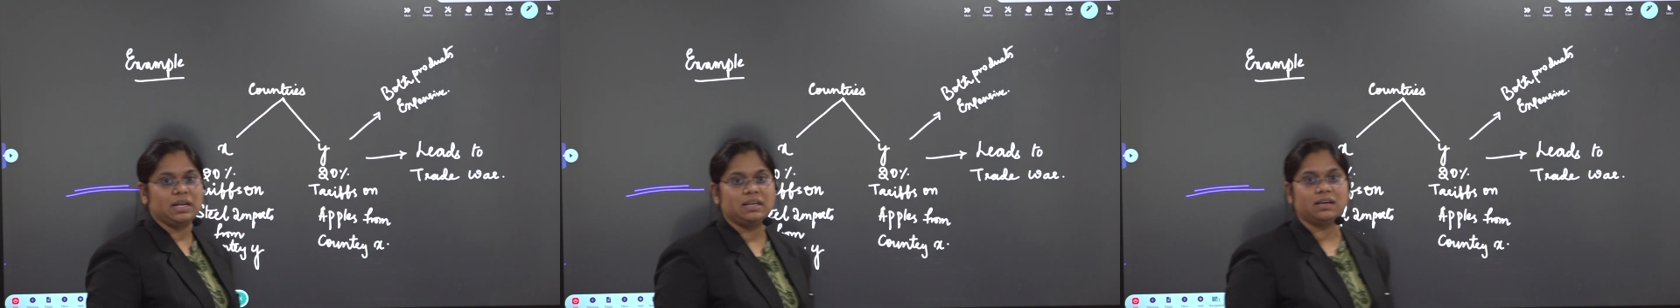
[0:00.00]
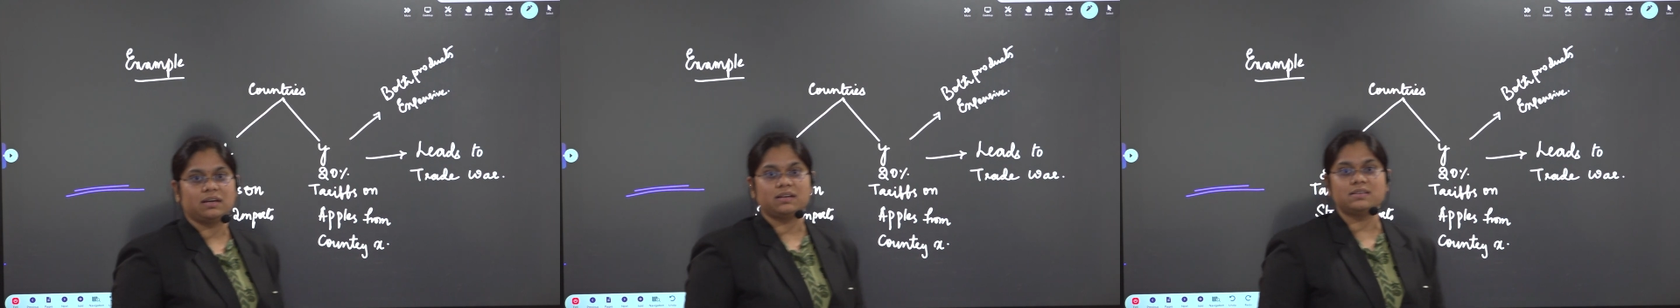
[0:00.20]

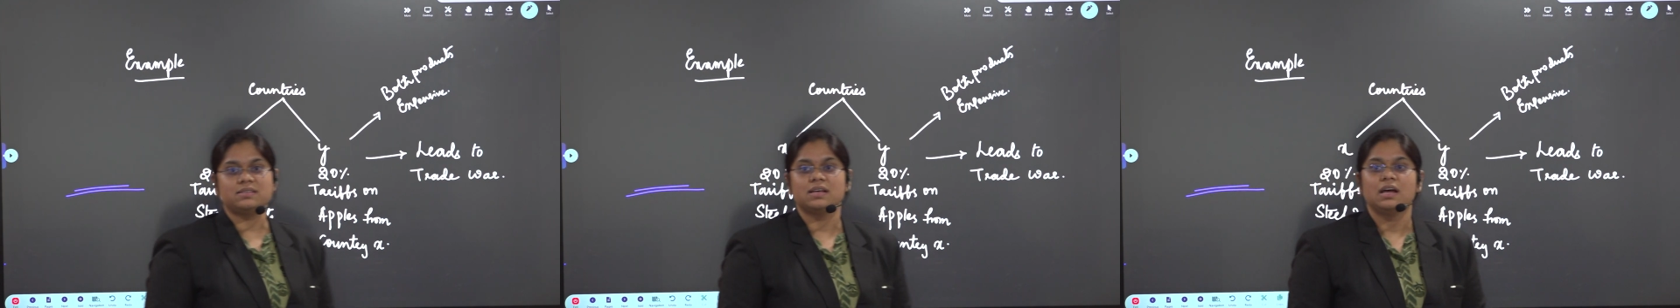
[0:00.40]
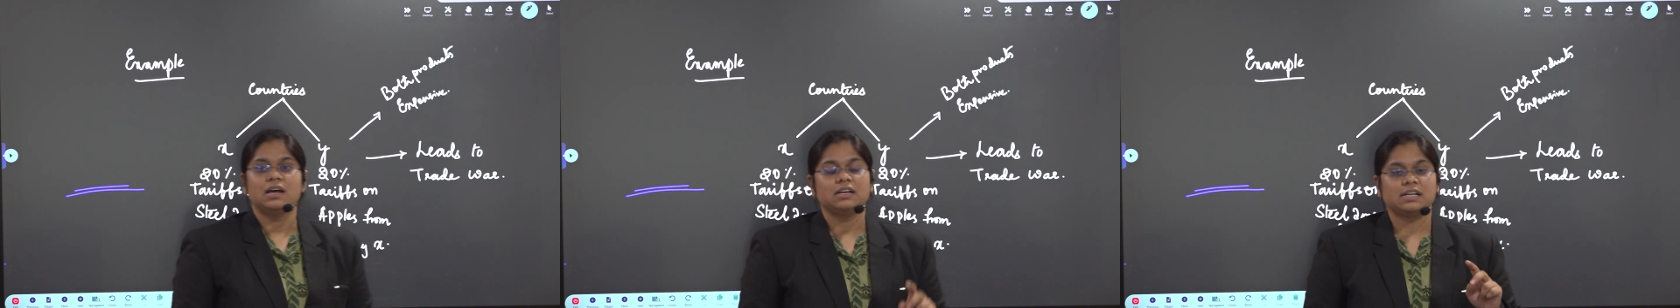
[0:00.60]
here is,
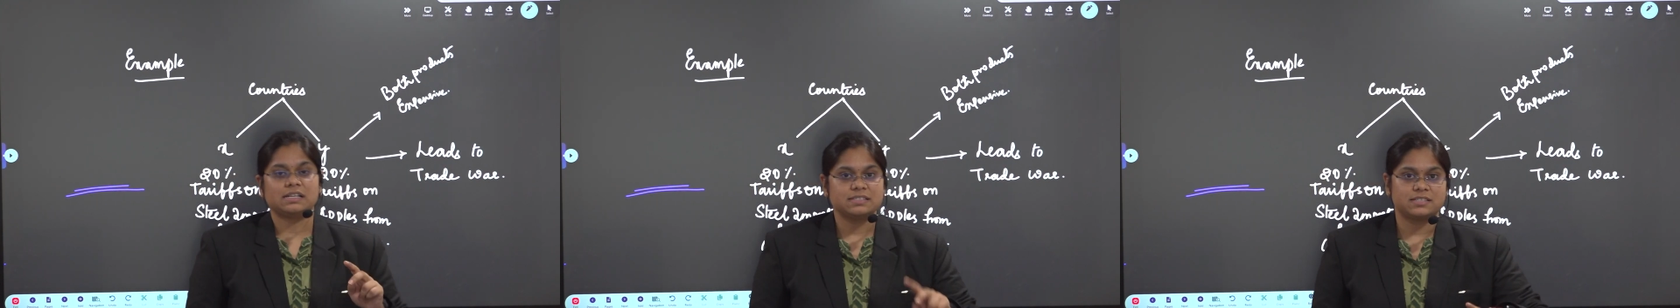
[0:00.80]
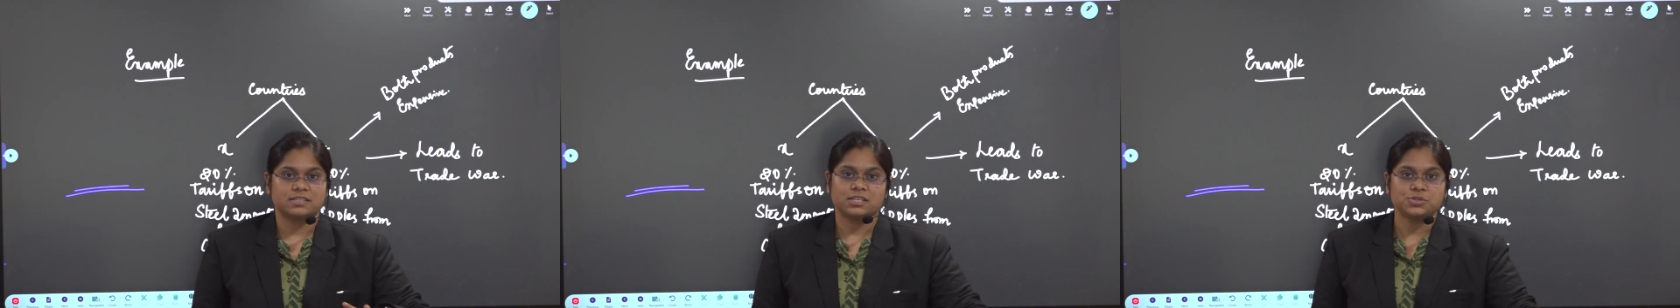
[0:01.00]

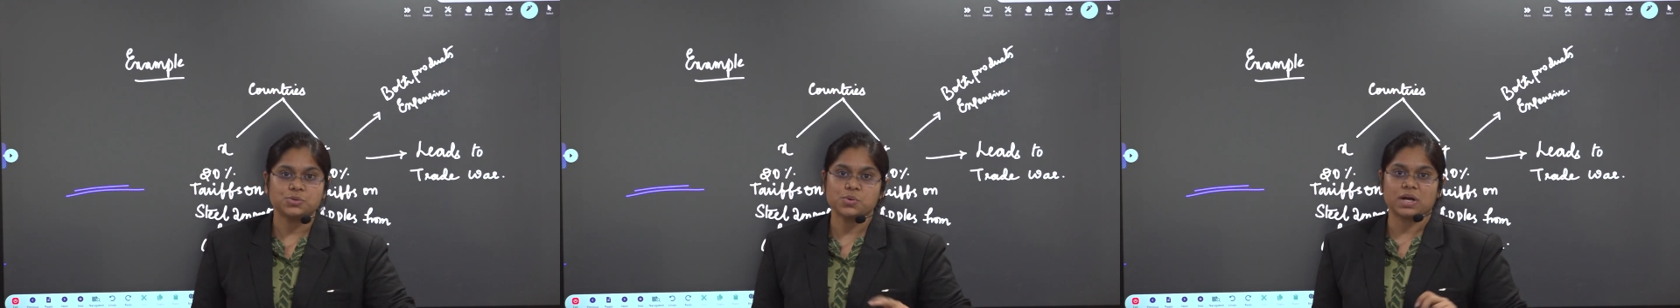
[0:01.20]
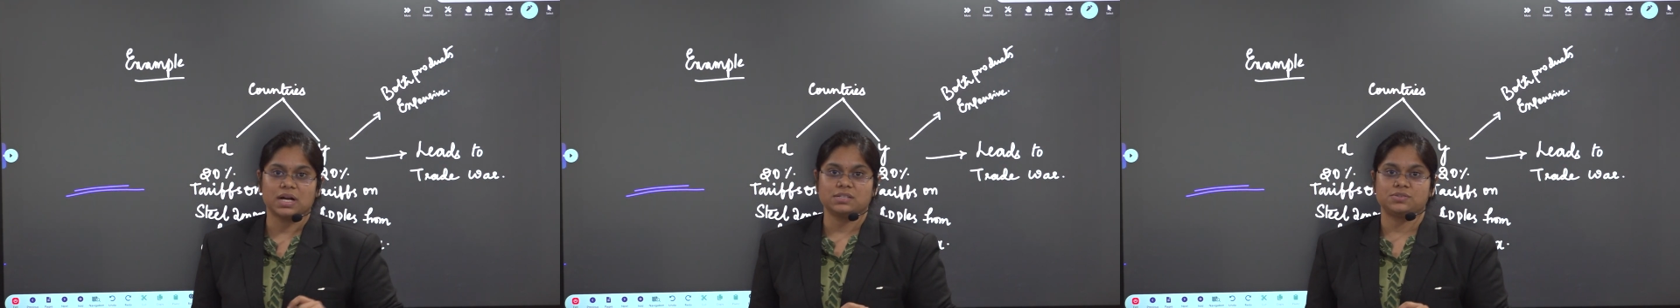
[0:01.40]
consider
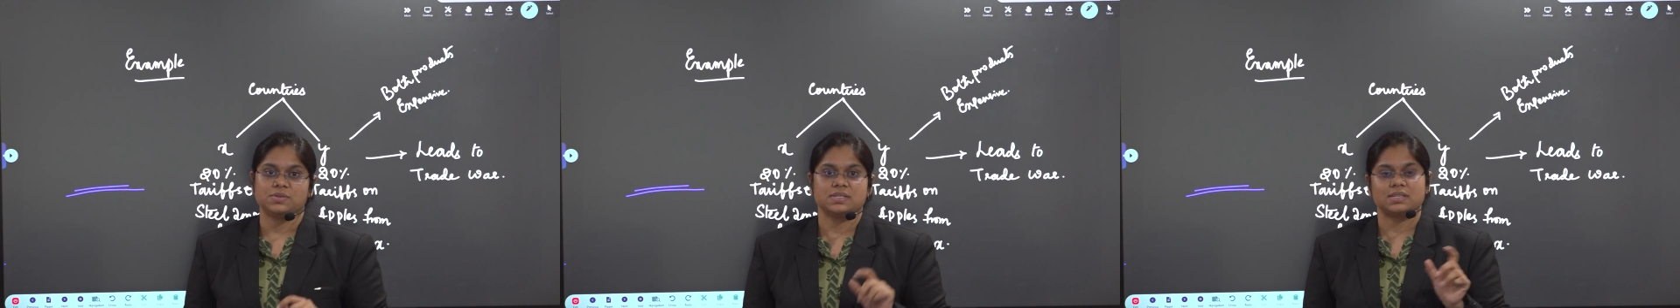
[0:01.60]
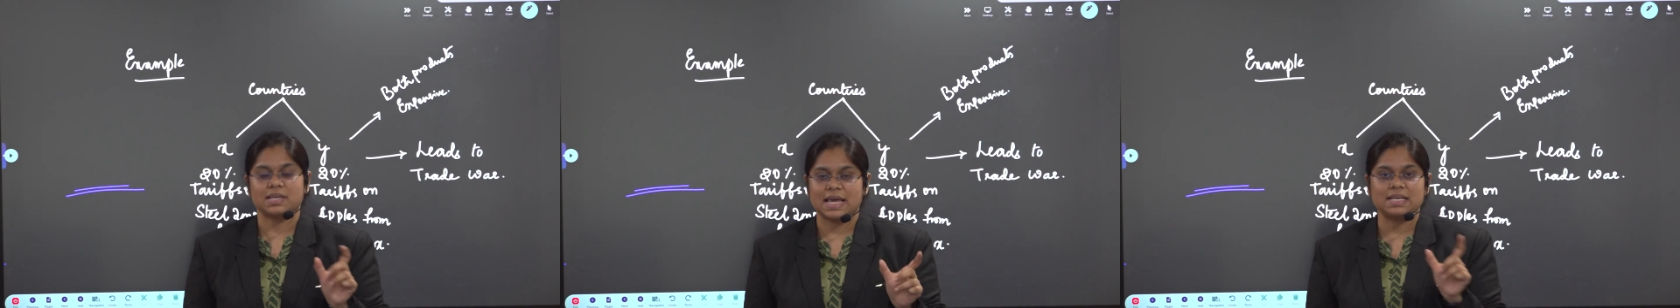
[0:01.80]
2
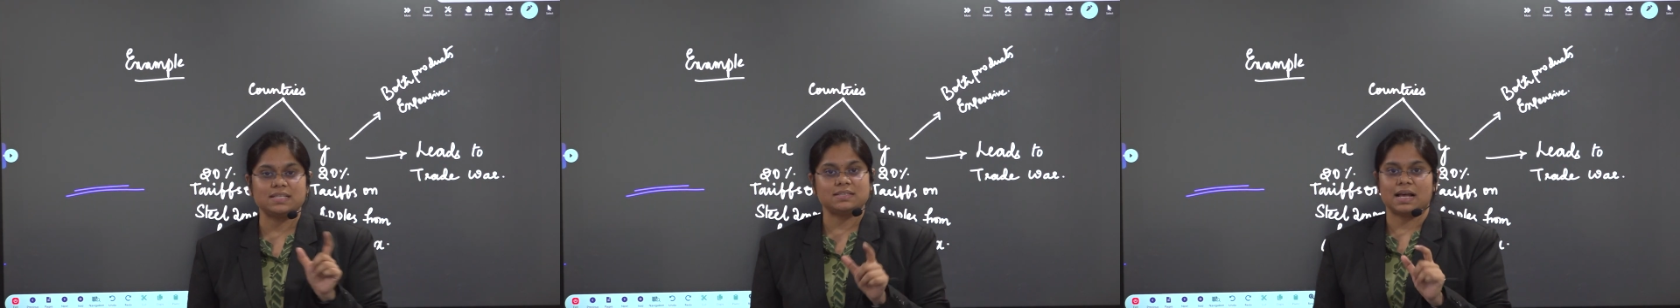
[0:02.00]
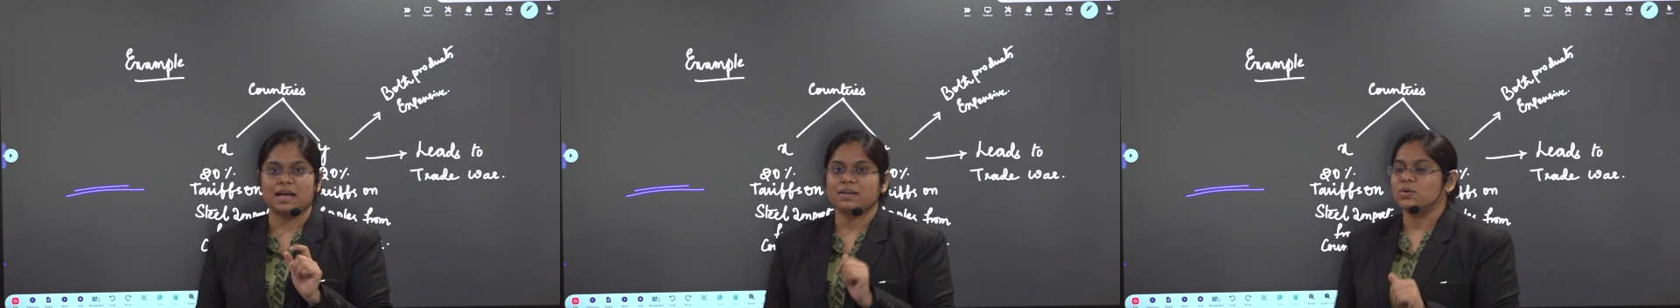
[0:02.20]
countries,
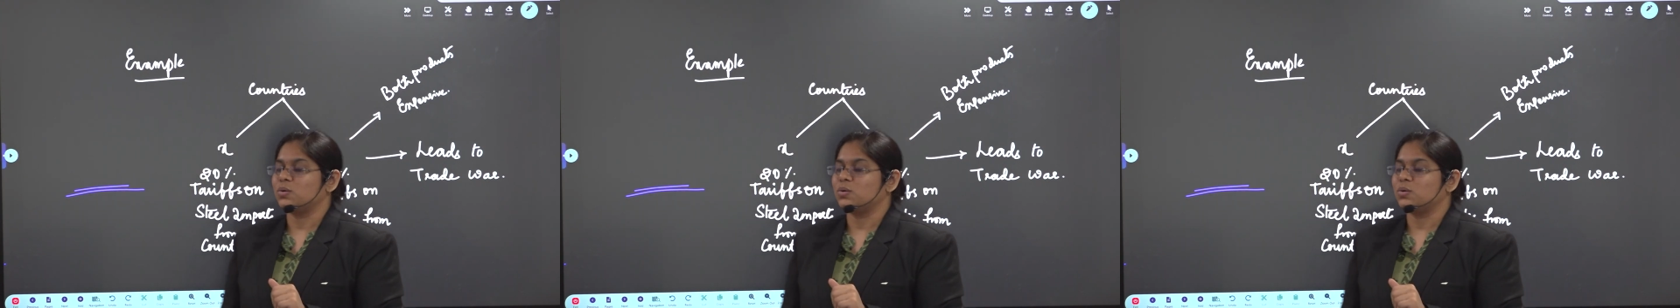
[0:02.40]
X and